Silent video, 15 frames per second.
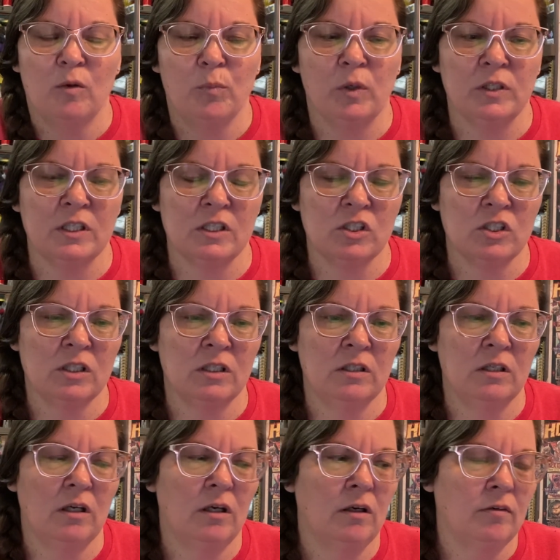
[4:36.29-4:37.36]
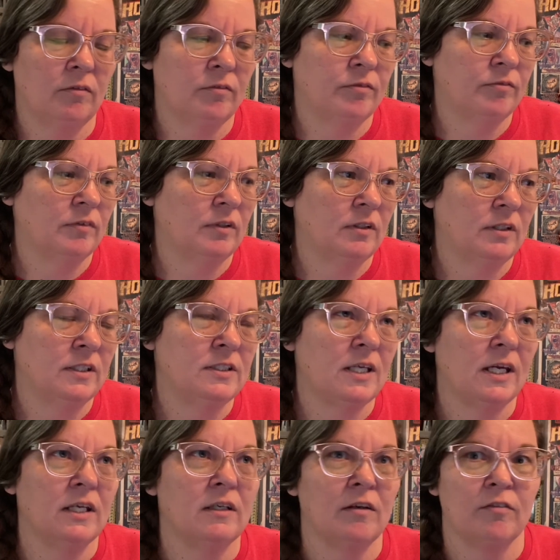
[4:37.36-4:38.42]
prediction of the
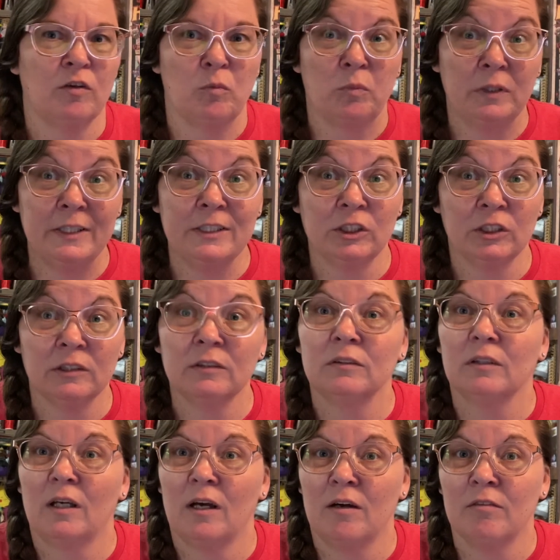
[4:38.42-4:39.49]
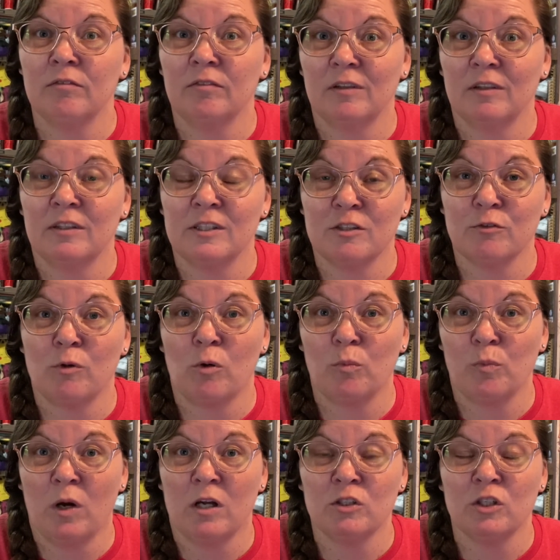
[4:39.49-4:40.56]
date of completion of this road
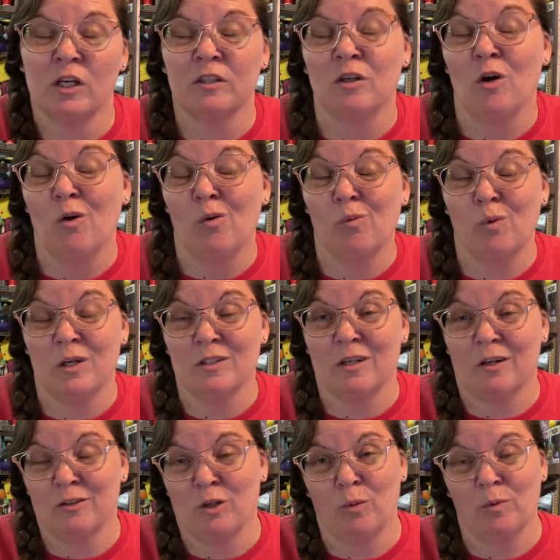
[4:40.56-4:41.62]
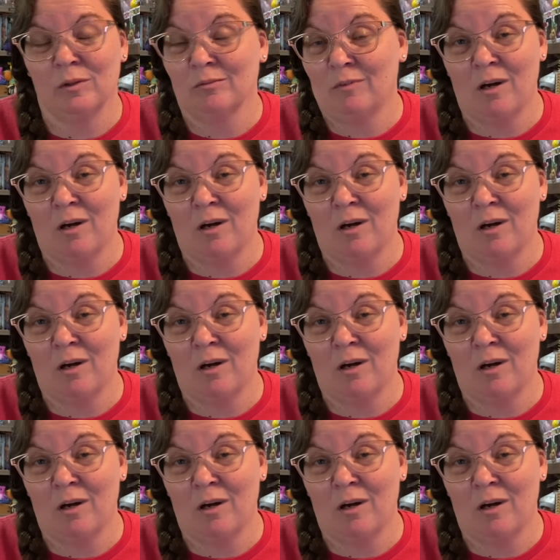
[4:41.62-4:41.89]
project was October.